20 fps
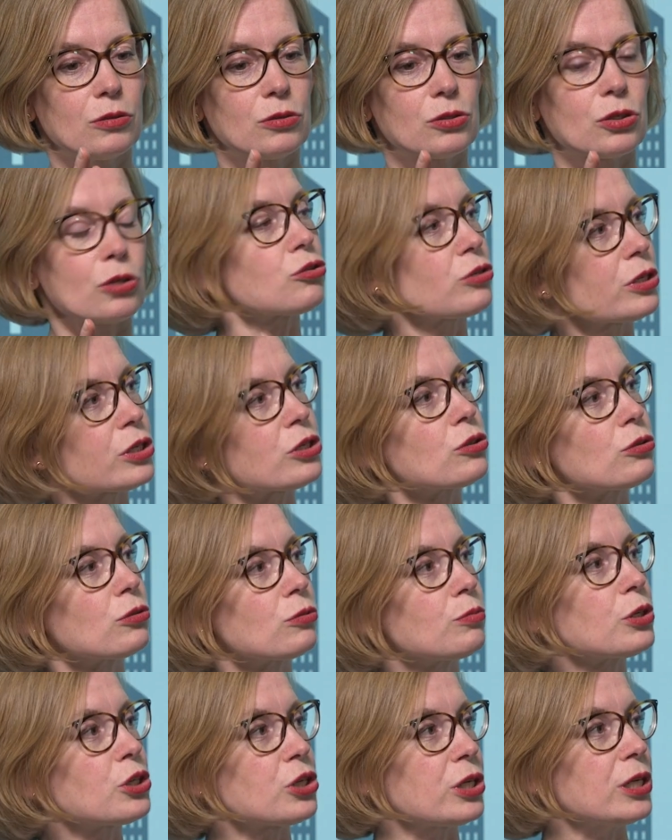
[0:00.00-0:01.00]
so
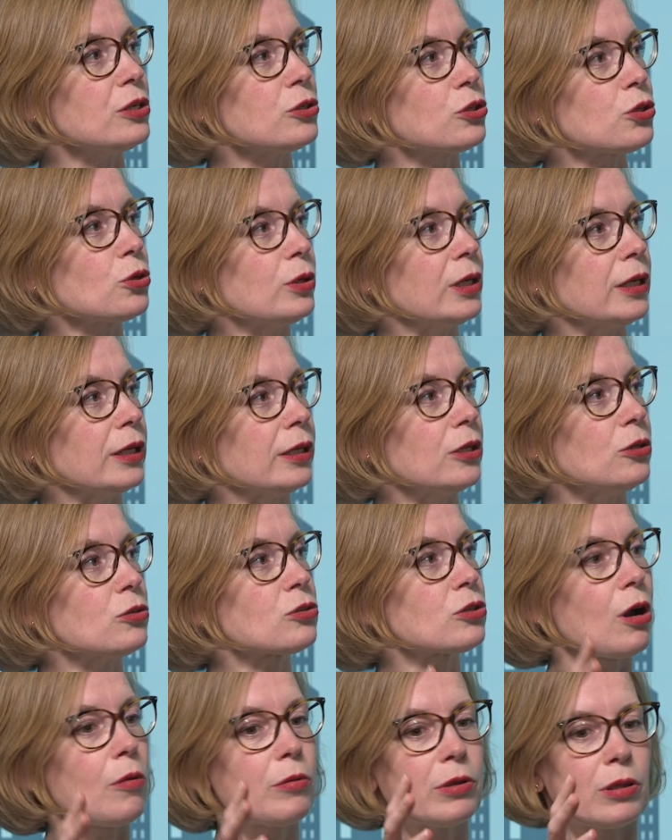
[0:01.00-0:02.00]
traditional machine tooling, you
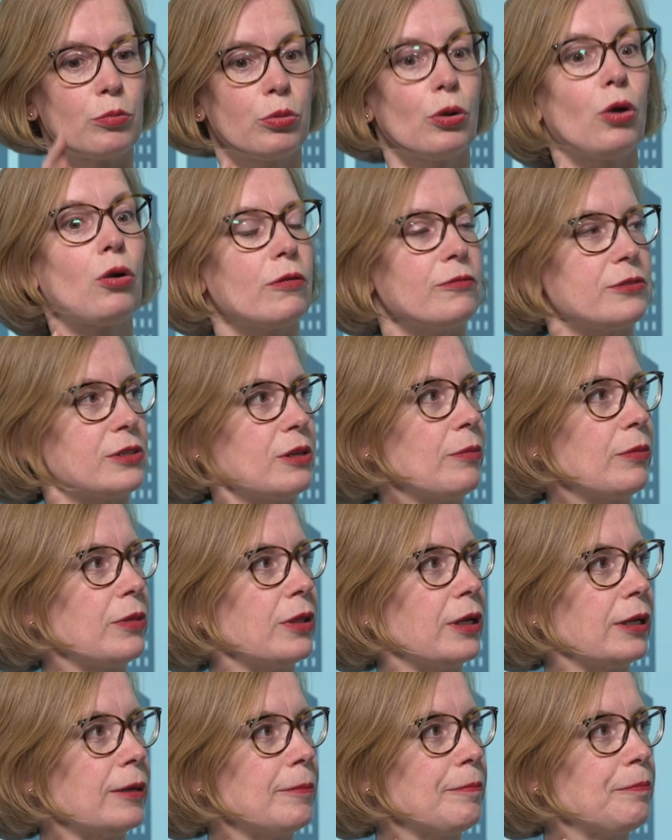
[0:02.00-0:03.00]
start with a block of
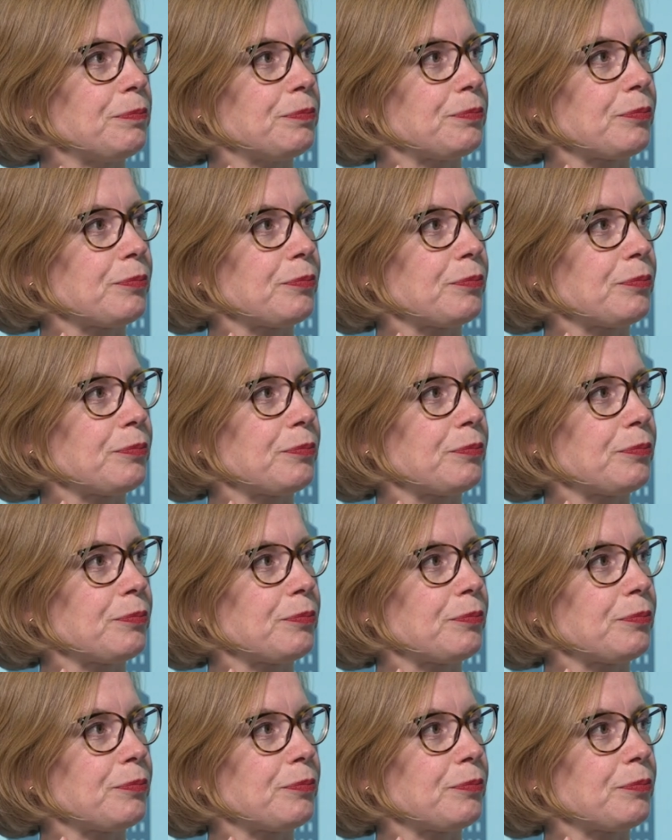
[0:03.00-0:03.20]
something